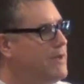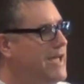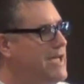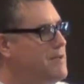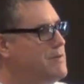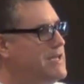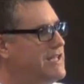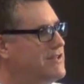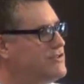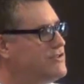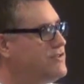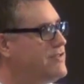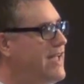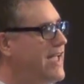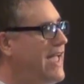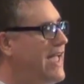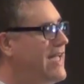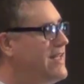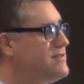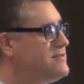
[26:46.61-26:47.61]
baby into the
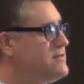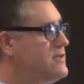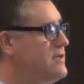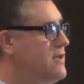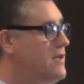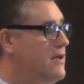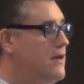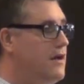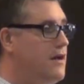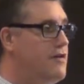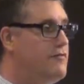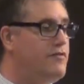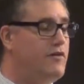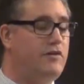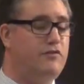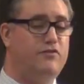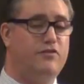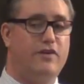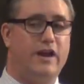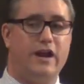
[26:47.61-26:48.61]
hands of
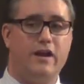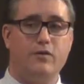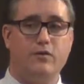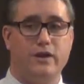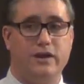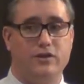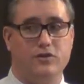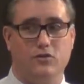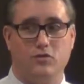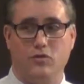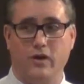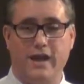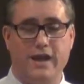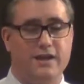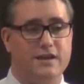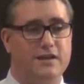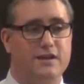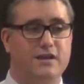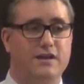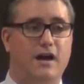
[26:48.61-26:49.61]
a very
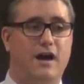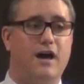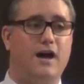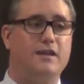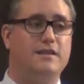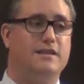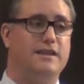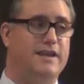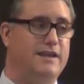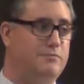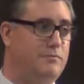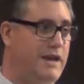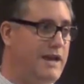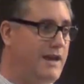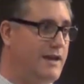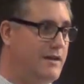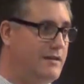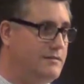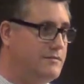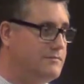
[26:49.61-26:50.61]
great, godly
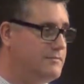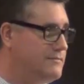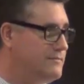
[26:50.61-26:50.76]
man.